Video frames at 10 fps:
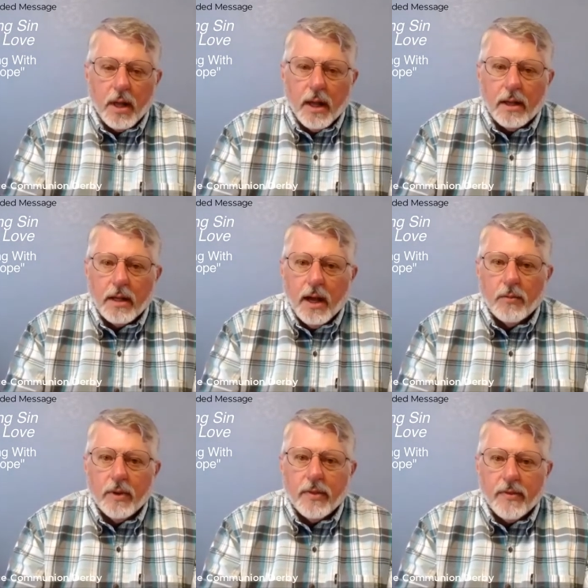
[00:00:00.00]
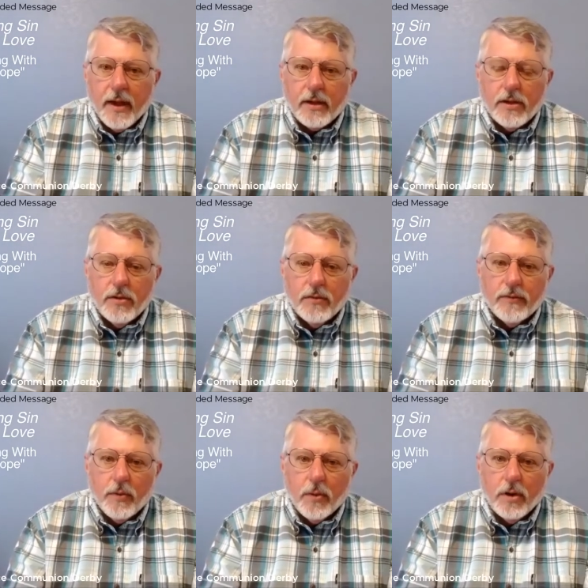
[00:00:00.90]
And God, we thank you
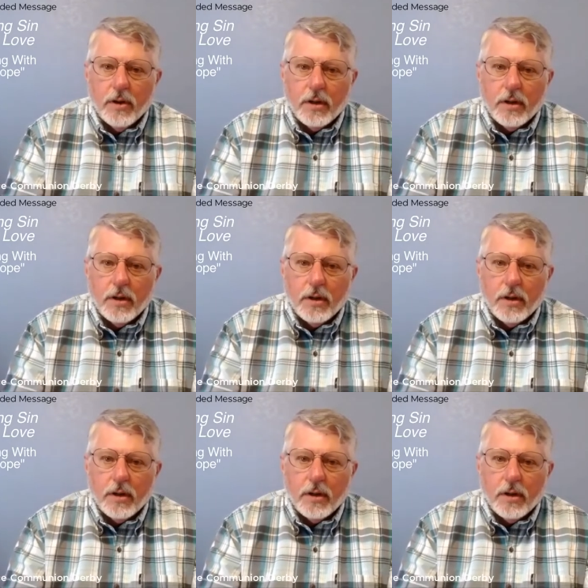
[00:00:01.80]
for